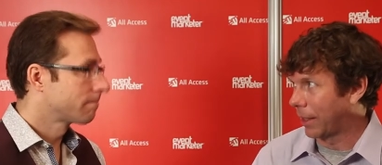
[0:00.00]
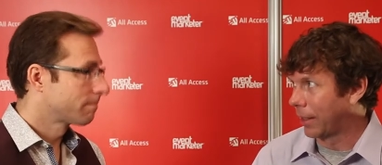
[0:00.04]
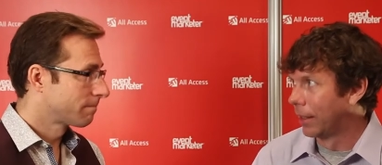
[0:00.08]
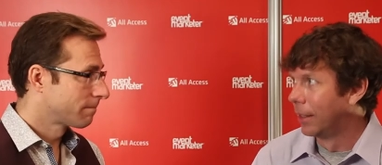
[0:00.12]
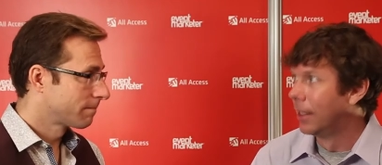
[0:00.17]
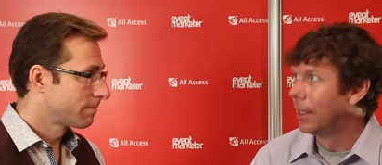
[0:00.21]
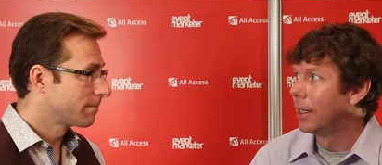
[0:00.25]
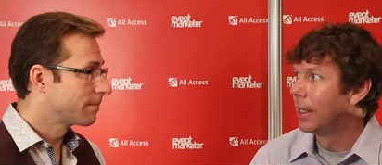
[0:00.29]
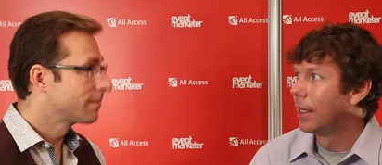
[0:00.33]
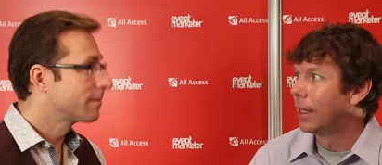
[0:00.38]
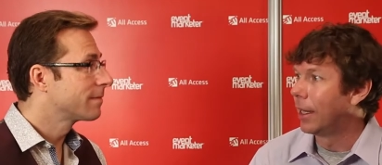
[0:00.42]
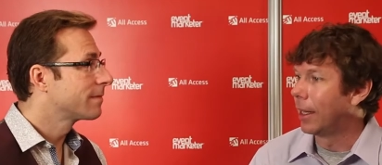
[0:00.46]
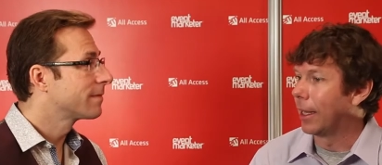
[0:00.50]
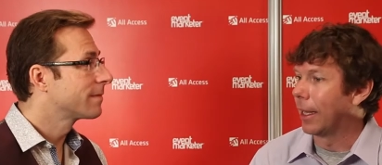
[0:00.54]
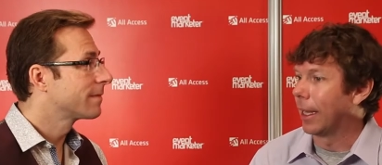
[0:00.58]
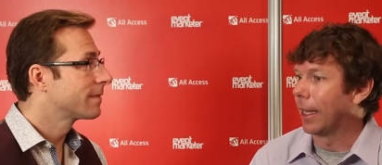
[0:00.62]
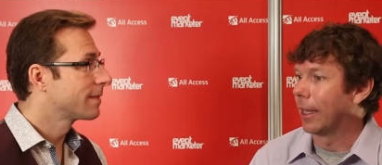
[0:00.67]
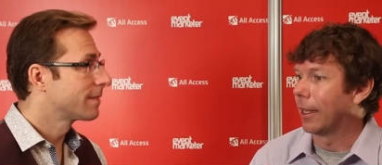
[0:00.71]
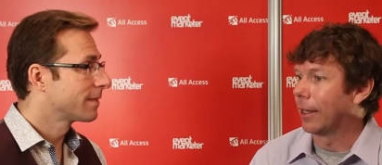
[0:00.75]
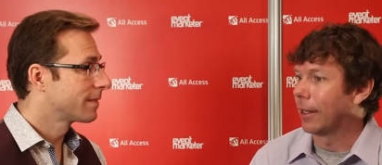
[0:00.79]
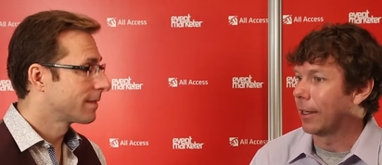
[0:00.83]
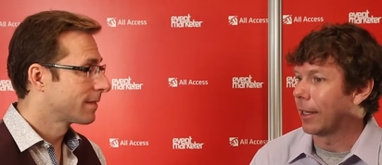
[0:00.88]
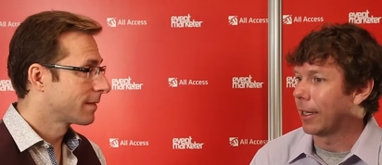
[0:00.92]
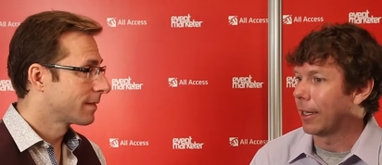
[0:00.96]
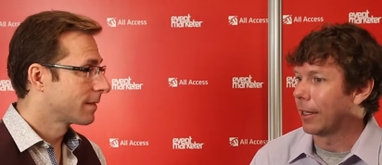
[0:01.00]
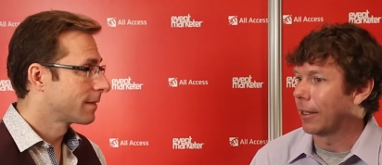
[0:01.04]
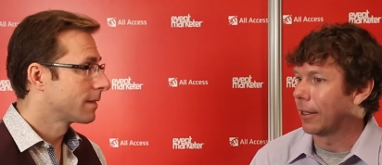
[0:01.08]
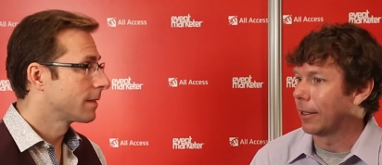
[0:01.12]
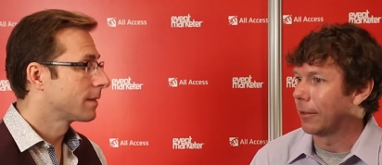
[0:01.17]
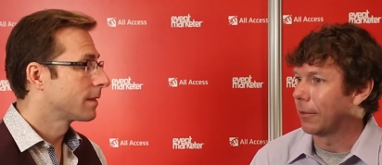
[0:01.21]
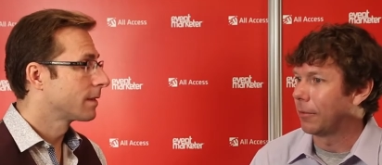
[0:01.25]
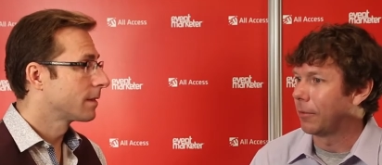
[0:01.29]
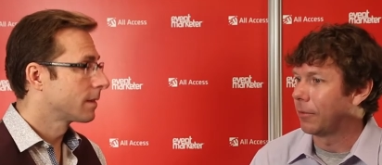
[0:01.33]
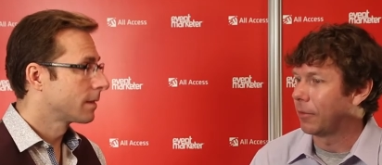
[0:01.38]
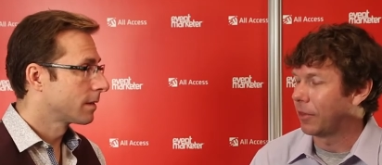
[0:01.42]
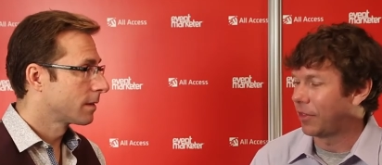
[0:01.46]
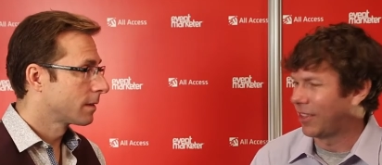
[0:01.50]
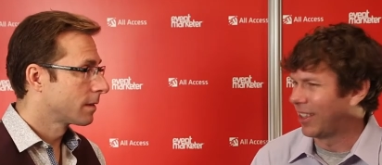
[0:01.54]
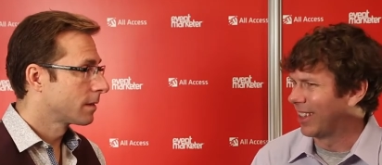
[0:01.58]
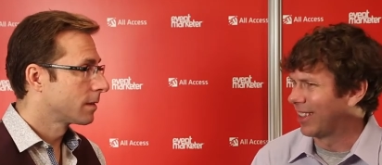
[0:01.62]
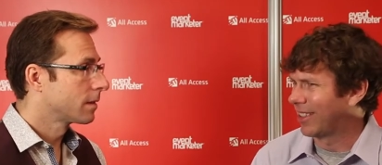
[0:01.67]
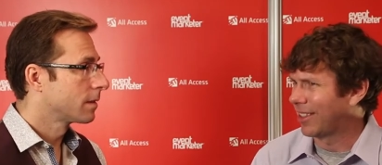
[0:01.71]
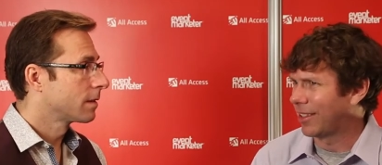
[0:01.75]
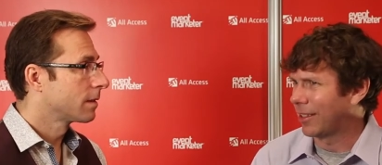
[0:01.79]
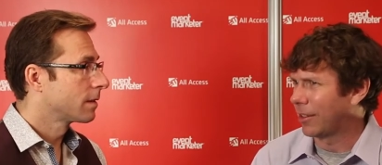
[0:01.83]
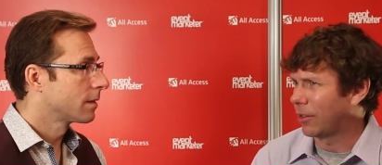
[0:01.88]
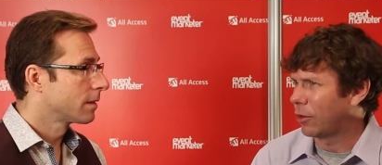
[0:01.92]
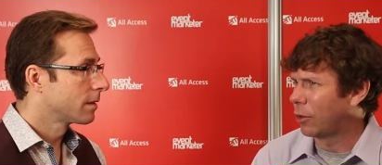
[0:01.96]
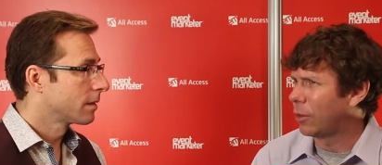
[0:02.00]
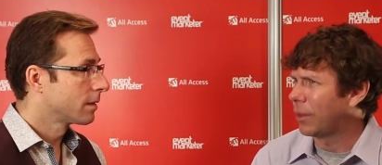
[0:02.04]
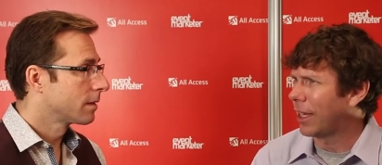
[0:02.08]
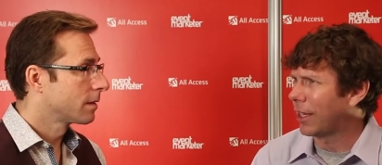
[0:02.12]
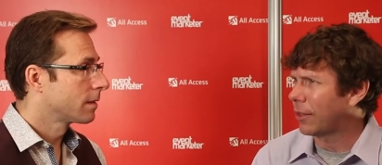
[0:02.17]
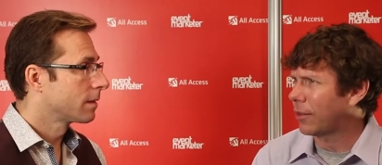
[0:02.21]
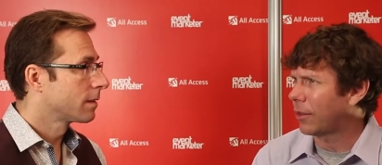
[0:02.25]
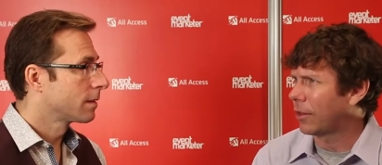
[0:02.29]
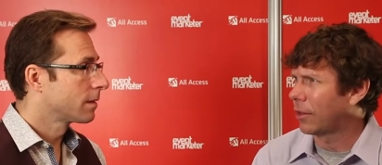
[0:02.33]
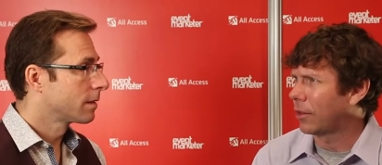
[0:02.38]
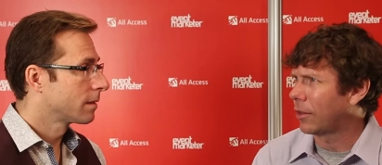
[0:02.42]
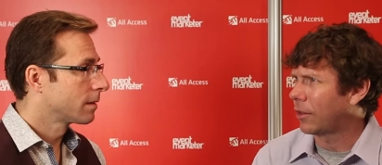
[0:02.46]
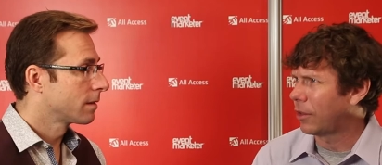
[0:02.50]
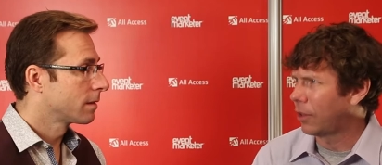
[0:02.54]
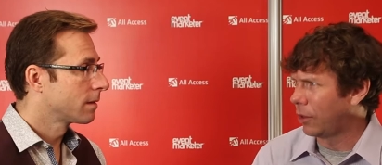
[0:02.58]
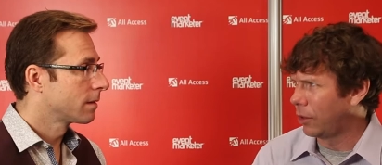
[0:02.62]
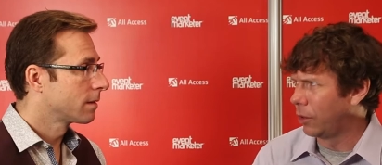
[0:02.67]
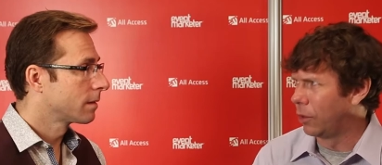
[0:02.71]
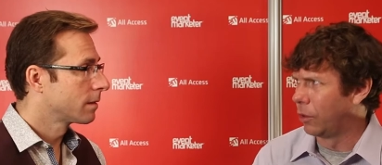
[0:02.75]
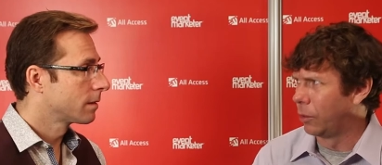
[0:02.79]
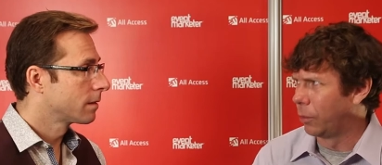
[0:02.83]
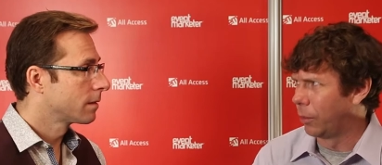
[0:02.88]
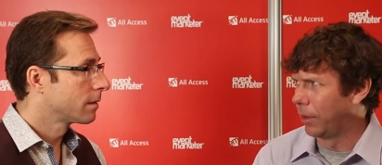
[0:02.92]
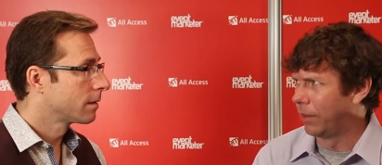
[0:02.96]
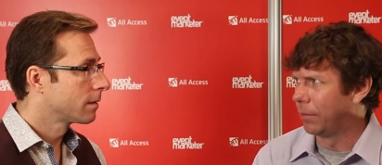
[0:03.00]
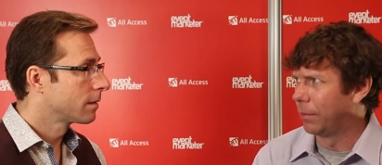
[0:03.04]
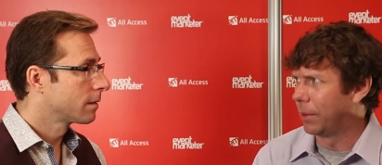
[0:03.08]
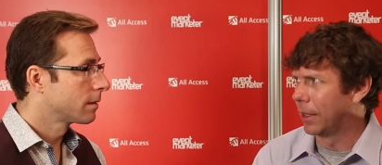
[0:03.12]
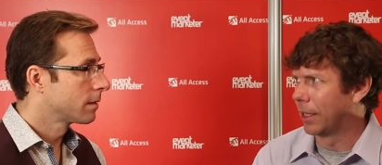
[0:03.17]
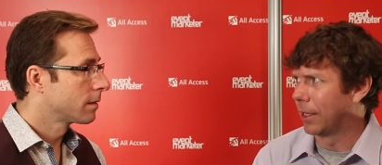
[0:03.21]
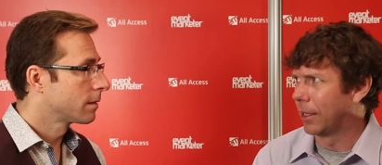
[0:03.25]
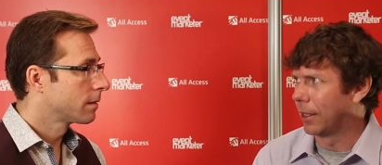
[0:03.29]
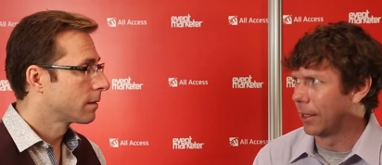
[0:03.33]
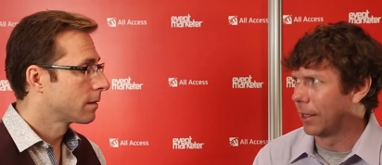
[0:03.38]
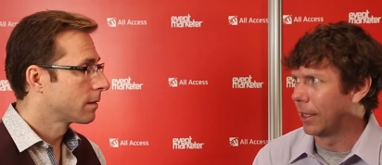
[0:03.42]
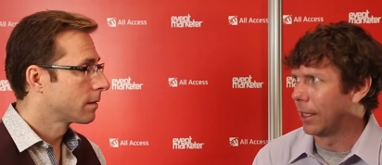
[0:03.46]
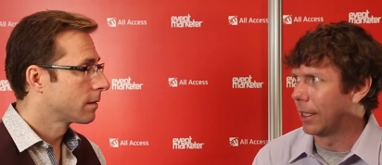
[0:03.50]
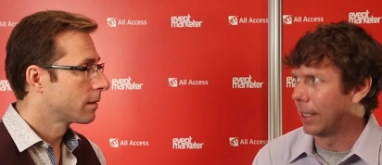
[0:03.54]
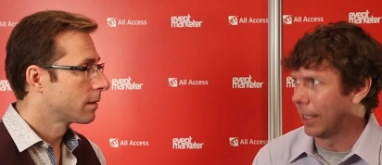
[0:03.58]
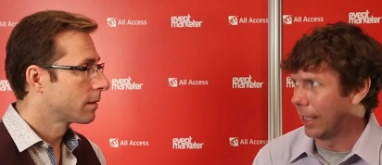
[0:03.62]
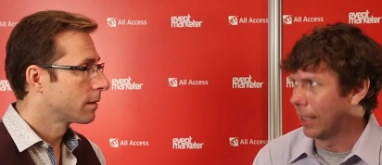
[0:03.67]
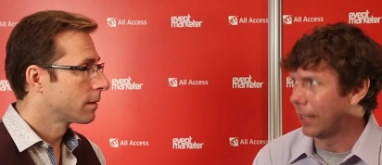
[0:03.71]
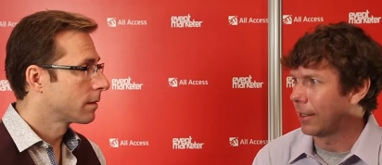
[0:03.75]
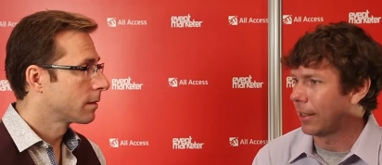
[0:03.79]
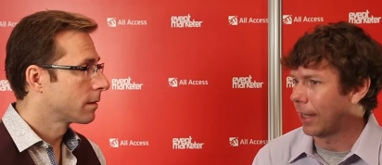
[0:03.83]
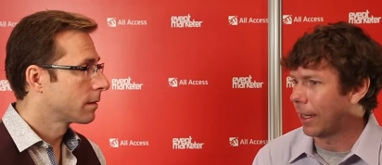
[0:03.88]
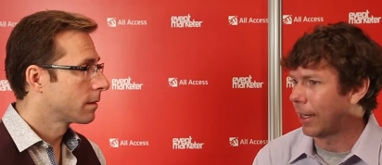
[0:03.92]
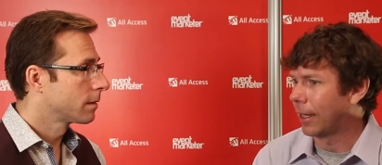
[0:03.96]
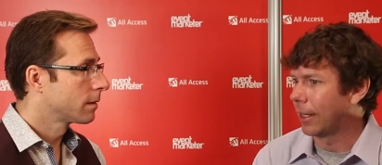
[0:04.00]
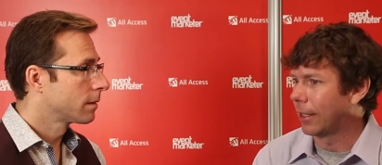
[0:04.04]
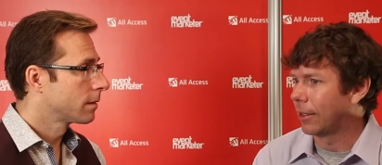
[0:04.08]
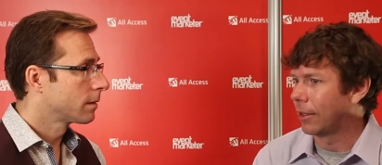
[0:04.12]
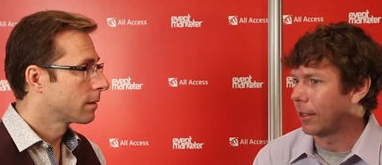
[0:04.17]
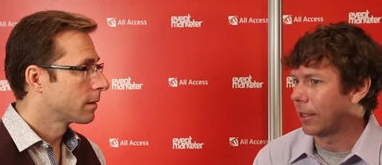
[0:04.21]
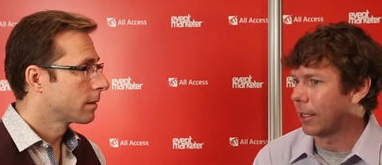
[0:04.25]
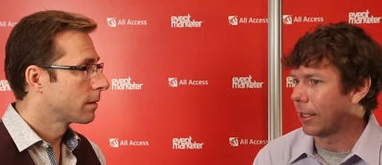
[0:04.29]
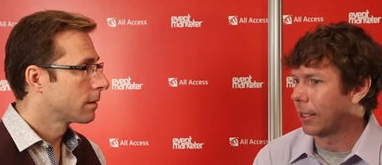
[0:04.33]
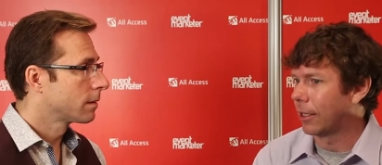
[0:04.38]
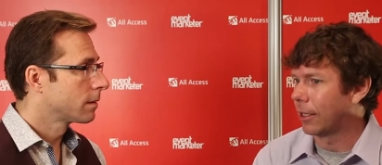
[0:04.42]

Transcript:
Speaker 1: Mm-hmm. And uh, since 2002, we've been a, an in-kind uh,